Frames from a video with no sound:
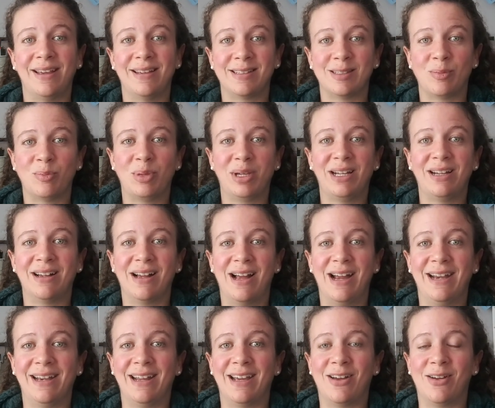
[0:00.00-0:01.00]
big guy
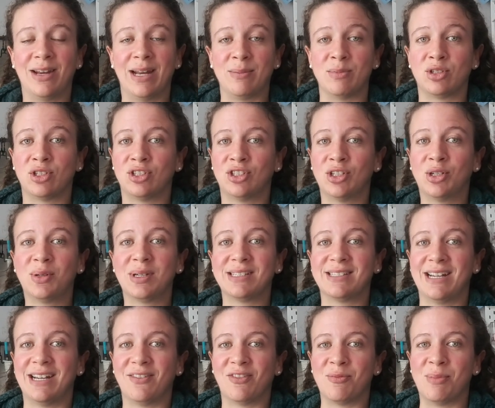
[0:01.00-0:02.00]
now, and I'm so
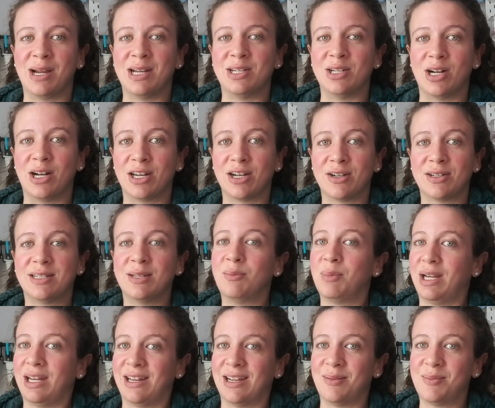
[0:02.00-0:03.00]
excited for my daughter to
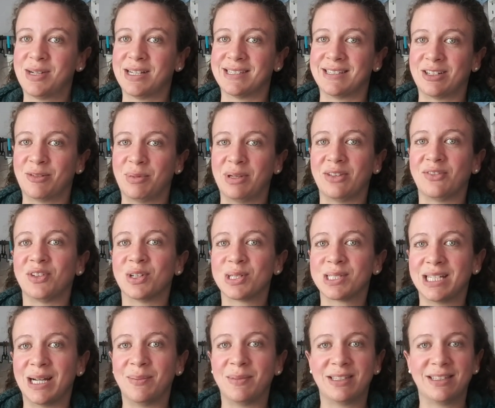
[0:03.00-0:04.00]
meet him because it'll be the first
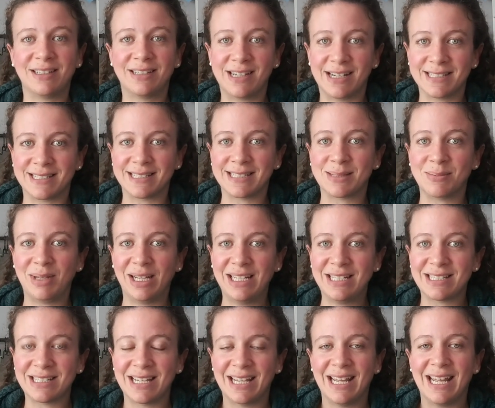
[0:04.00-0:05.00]
time that the cousins
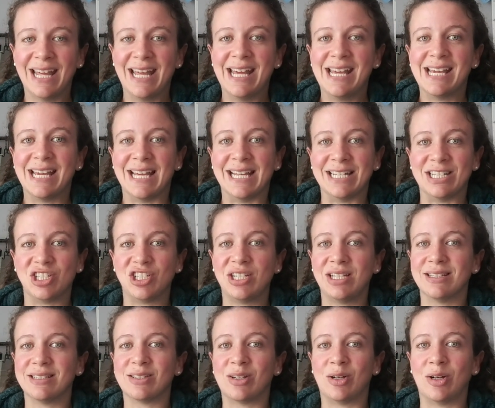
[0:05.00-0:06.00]
meet, and she
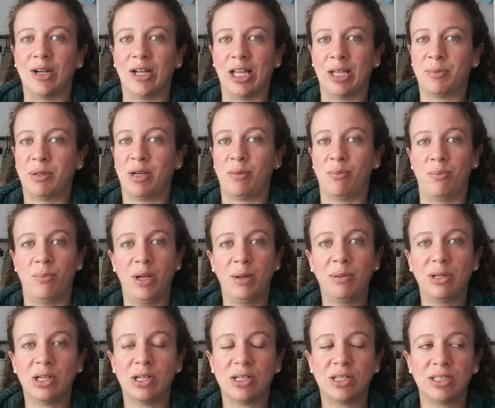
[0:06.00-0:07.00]
is all about baby
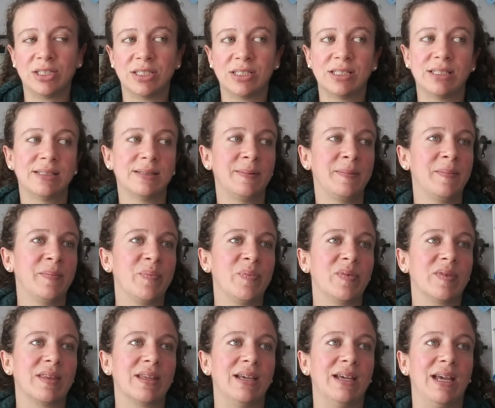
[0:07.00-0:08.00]
dolls,
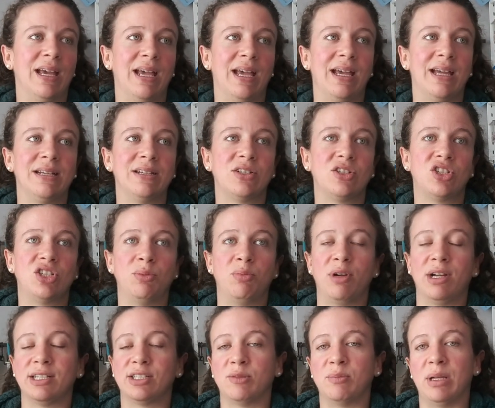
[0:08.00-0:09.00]
and she
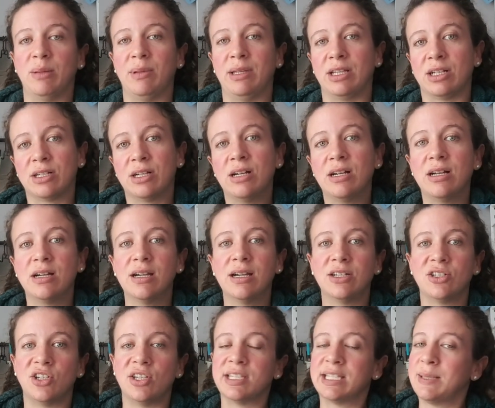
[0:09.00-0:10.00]
brings her baby in the car, and
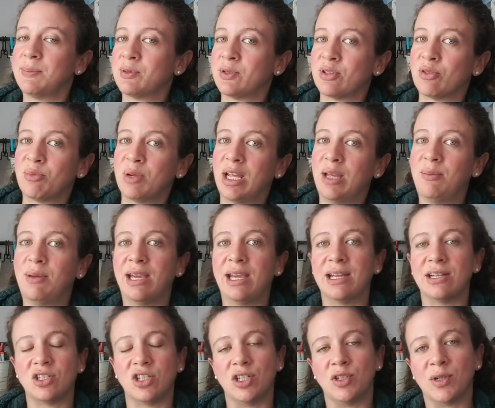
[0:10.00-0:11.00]
she sleeps with her baby,
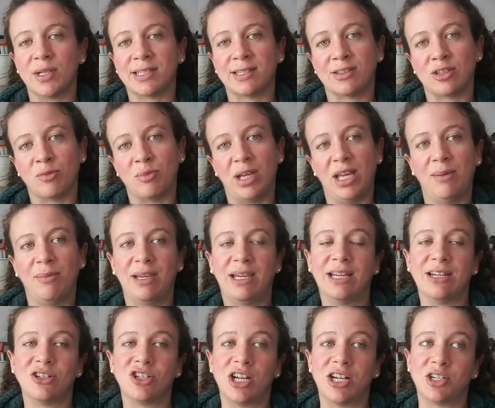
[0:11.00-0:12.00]
and she dresses her baby
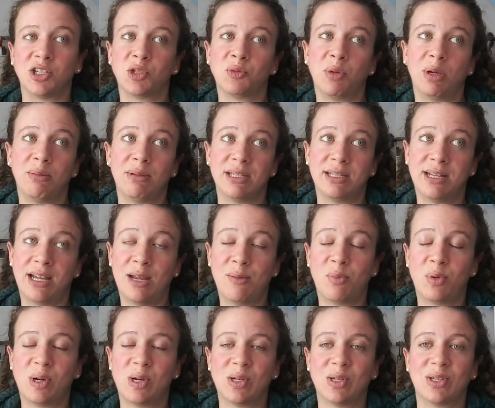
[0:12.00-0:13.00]
and changes baby's
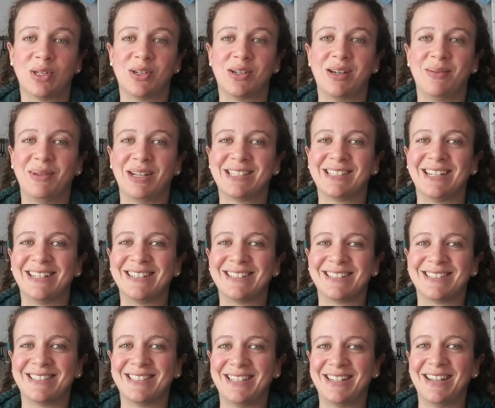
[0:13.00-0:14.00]
diaper. So I'm excited to
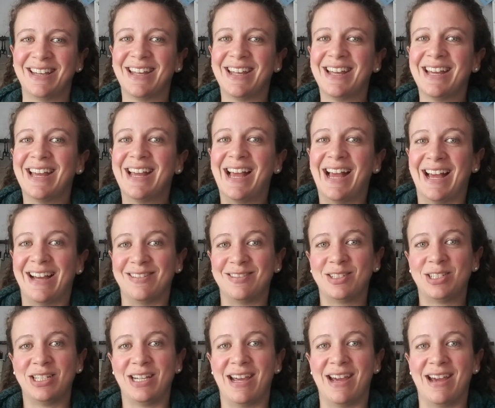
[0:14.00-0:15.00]
see how
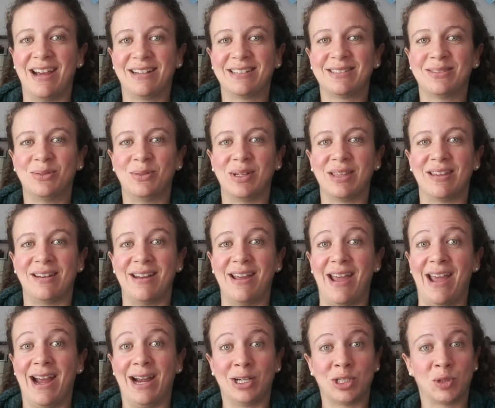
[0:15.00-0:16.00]
she acts with an
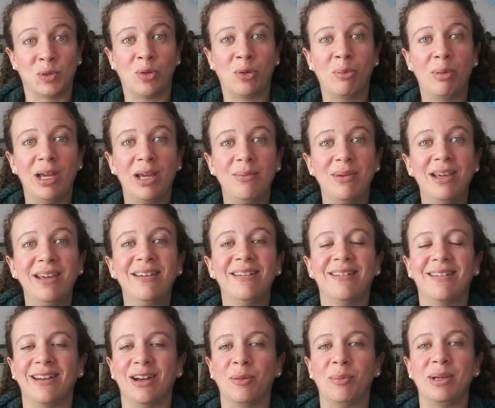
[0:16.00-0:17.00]
actual baby.
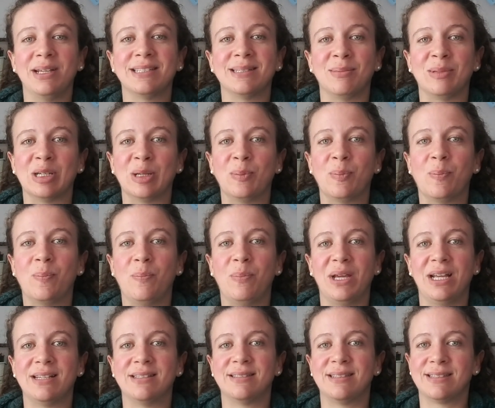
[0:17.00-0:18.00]
It'll be some good
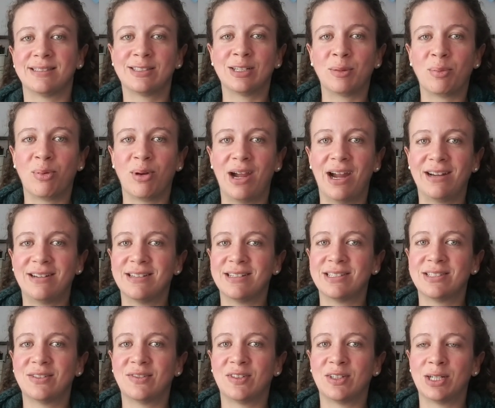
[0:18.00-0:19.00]
big sister
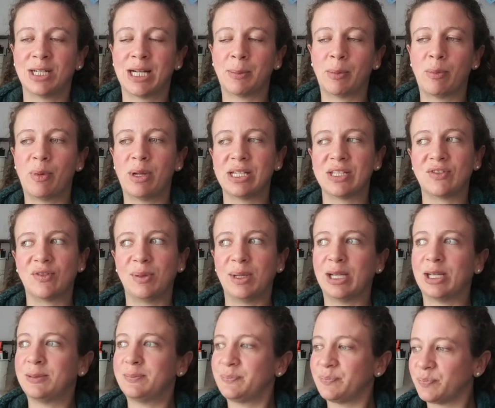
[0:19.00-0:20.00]
practice for a months from
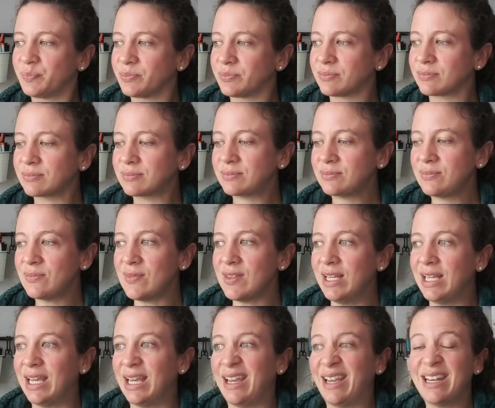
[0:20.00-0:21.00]
now.
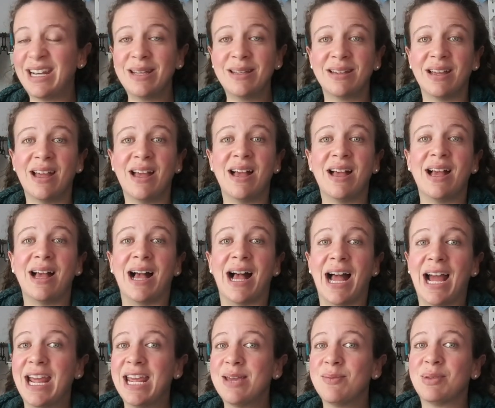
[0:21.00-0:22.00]
And
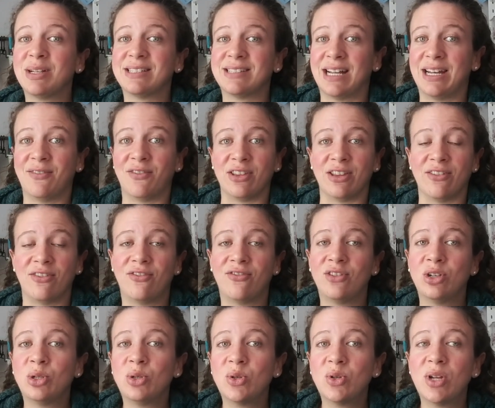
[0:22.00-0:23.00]
I am excited for the
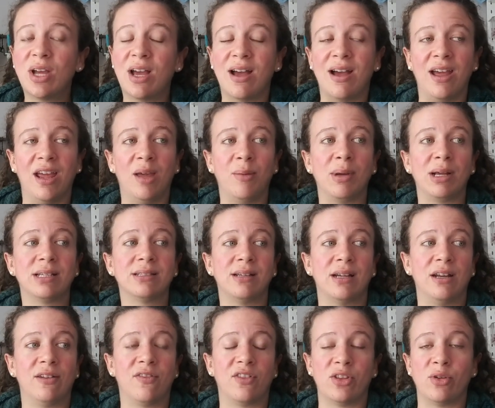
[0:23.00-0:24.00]
food. I am
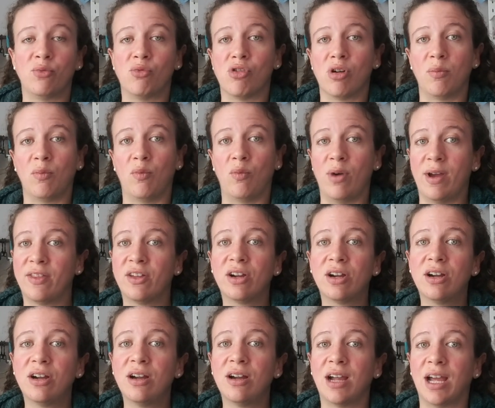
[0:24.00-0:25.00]
excited for the warm
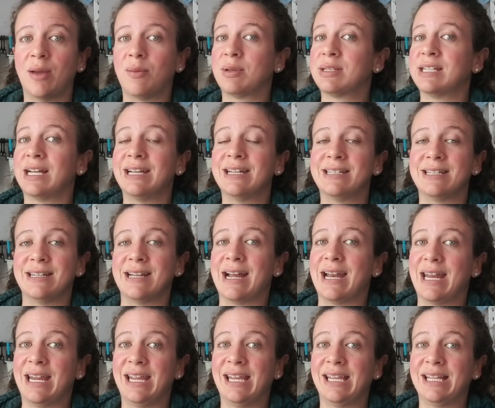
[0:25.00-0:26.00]
weather. I am excited to not
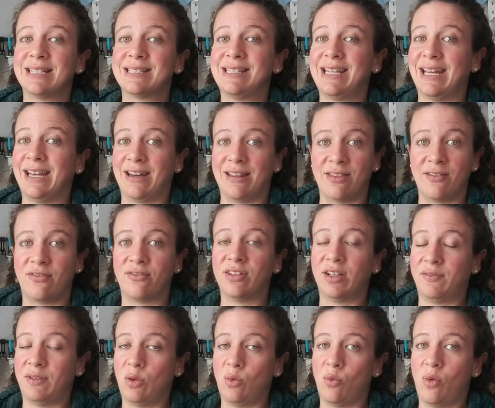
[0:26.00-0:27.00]
see any of the
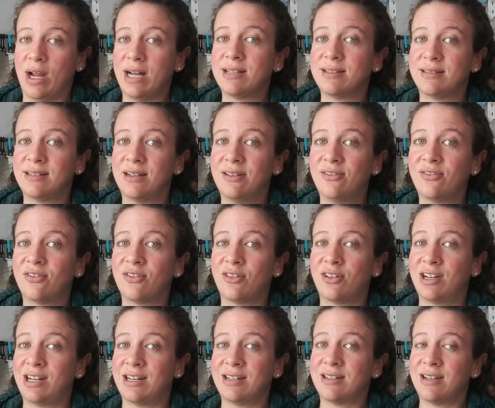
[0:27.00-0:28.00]
fluffy white stuff for
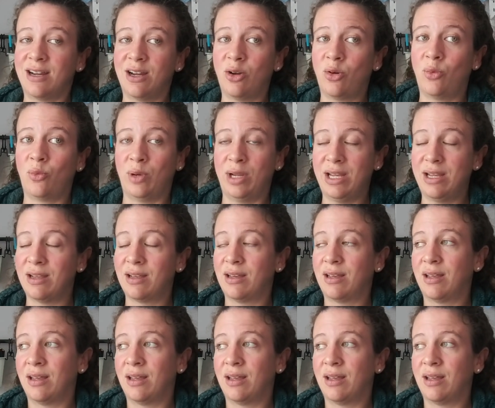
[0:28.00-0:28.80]
an entire week.